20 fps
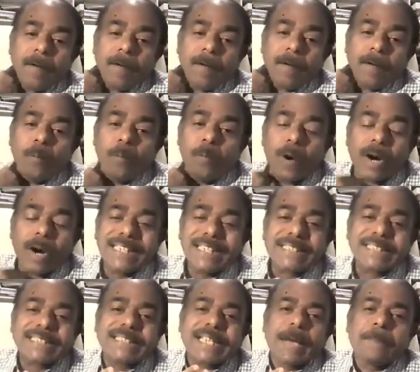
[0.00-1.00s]
what
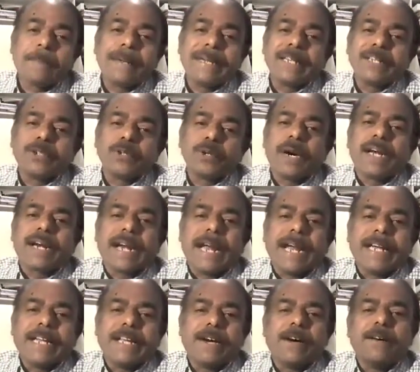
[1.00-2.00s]
is happening to our
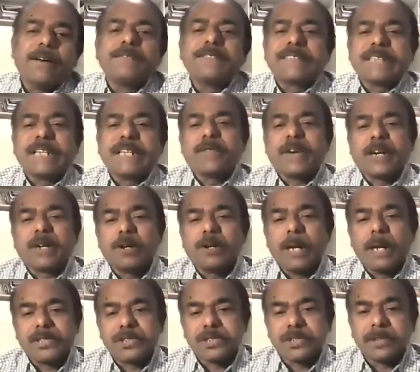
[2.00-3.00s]
idea of
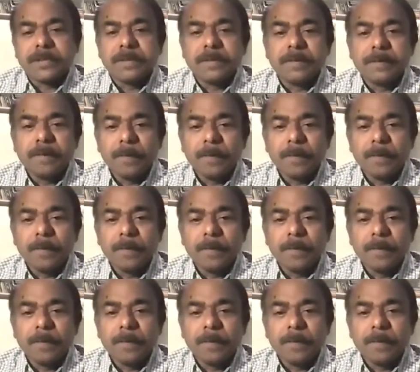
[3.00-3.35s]
self-regulation?